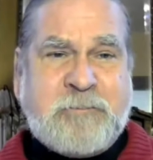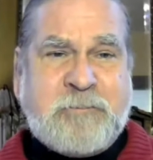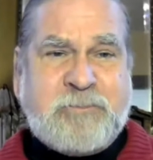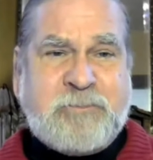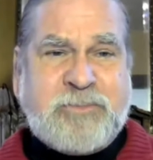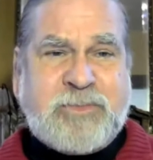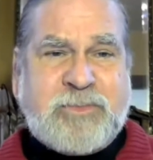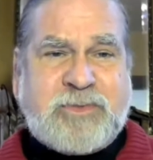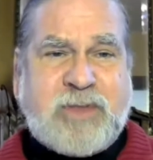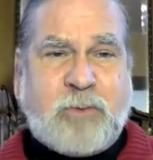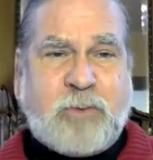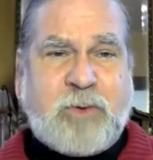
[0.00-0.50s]

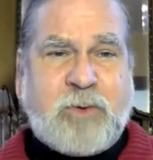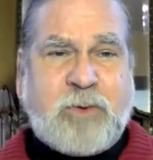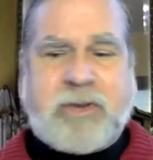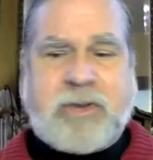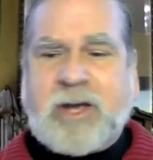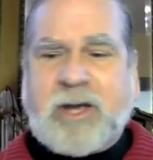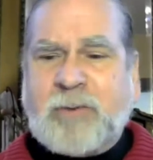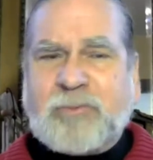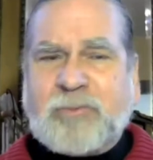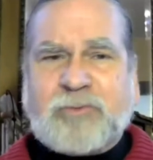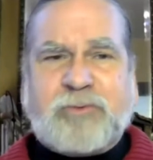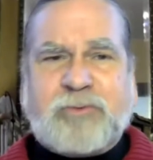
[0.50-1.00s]
that we
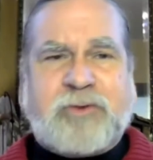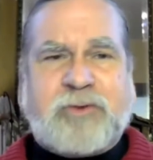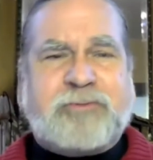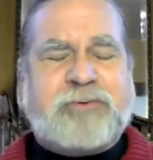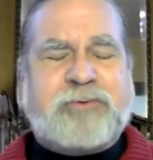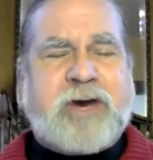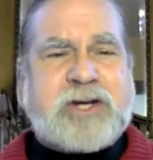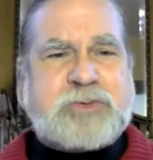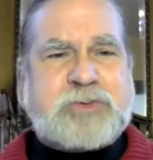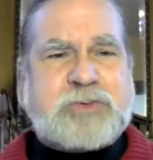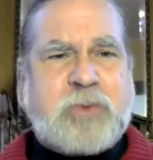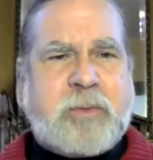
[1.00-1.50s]
become
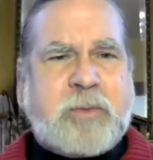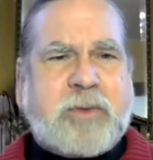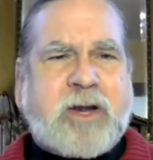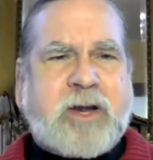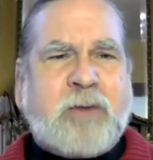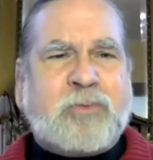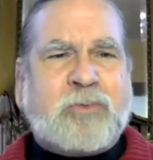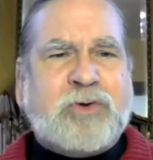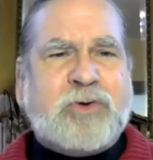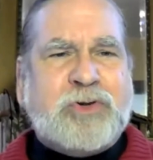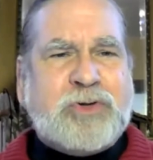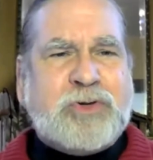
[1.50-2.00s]
refreshed, we
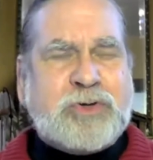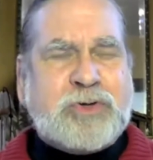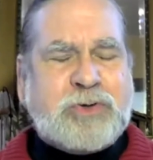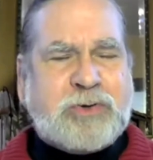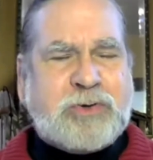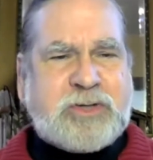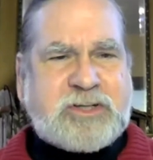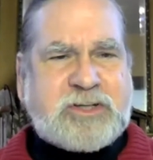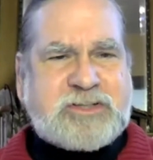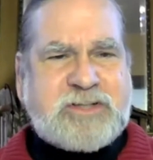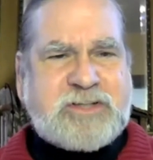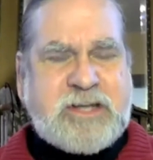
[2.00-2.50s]
become renewed.
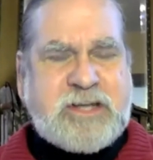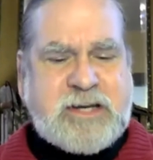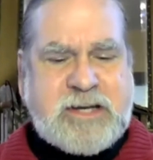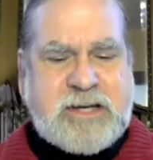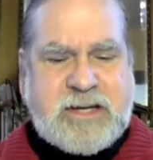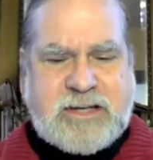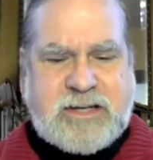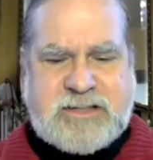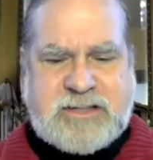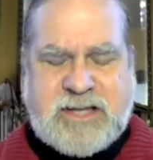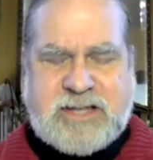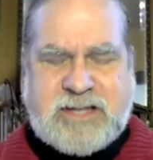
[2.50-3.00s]
It's
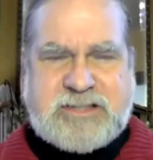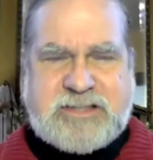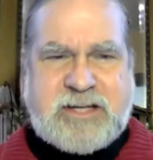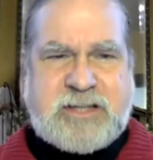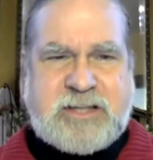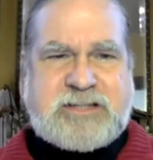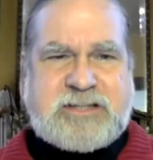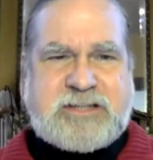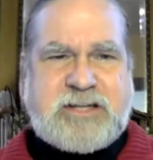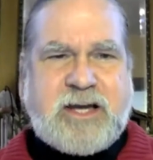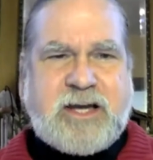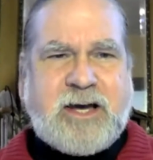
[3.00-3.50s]
that
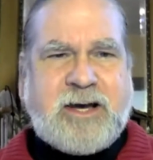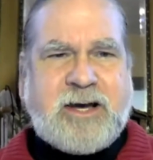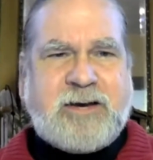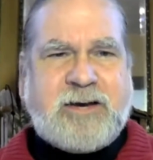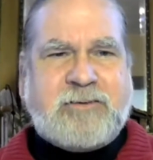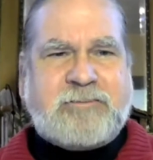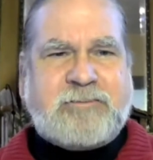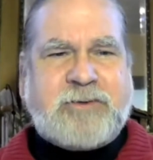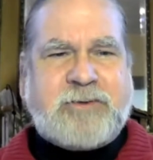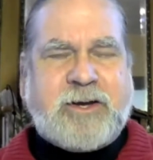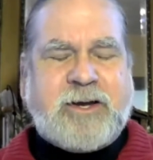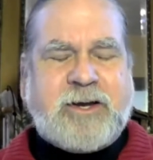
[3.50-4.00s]
sense
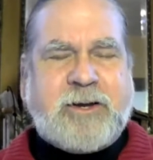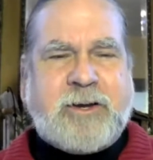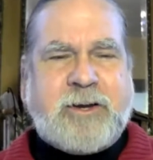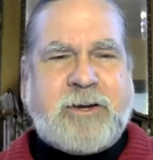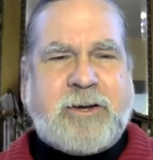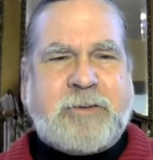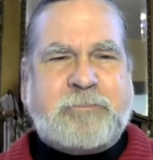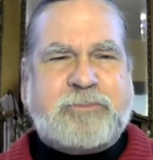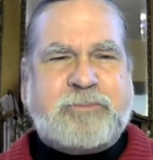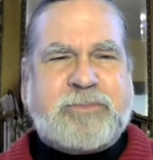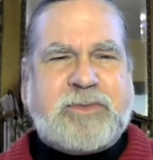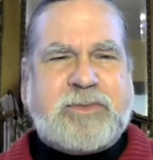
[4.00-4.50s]
of,
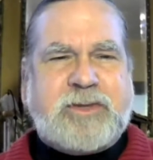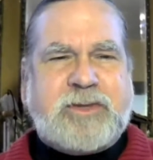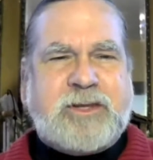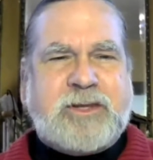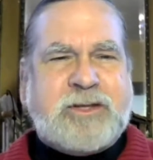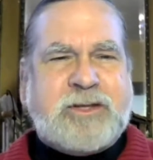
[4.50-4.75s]
in